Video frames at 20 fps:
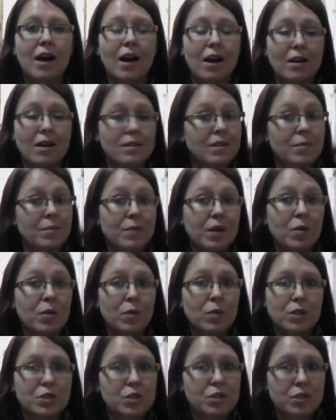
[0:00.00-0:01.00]
something
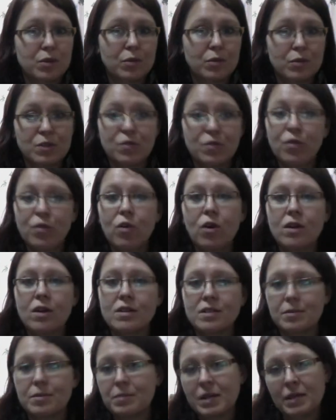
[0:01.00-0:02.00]
which was foreign
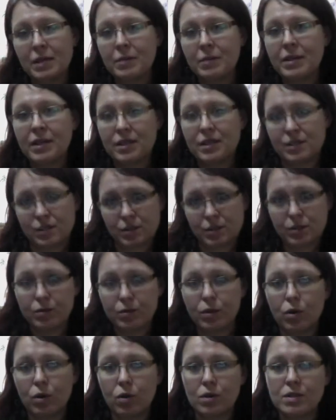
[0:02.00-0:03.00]
to me because
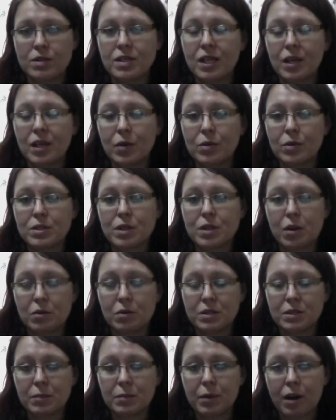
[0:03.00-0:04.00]
choral singing was
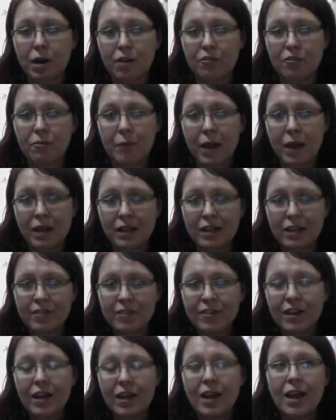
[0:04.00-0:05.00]
always a part of my life,
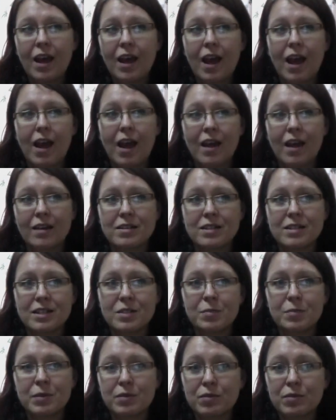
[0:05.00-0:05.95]
and it's been